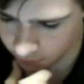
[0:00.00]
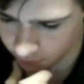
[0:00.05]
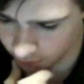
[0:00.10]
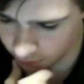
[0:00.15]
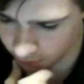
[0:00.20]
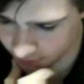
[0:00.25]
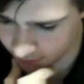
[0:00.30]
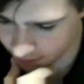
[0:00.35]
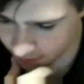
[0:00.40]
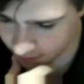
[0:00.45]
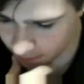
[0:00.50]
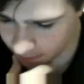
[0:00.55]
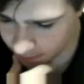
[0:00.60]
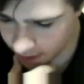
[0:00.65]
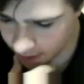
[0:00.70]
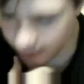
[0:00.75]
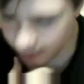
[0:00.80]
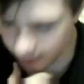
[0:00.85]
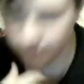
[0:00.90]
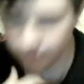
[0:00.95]
Austin
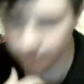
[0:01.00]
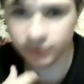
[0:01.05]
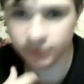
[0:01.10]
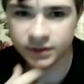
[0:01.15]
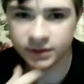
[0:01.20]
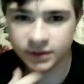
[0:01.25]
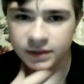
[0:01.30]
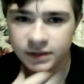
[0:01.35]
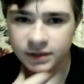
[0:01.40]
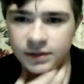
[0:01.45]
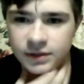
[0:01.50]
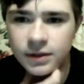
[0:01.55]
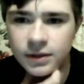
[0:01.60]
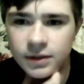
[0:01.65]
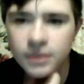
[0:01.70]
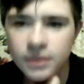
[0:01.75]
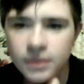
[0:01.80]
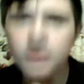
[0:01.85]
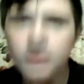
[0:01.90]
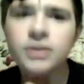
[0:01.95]
Peay versus
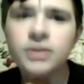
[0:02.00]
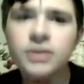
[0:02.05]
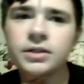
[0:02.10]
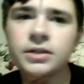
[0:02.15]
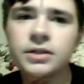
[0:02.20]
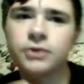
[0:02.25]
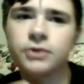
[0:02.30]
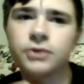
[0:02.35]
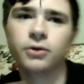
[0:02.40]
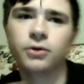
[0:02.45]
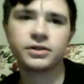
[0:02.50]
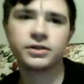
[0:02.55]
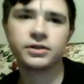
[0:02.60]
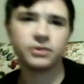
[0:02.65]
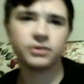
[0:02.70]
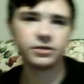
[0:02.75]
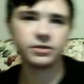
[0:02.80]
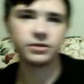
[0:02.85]
Central Arkansas.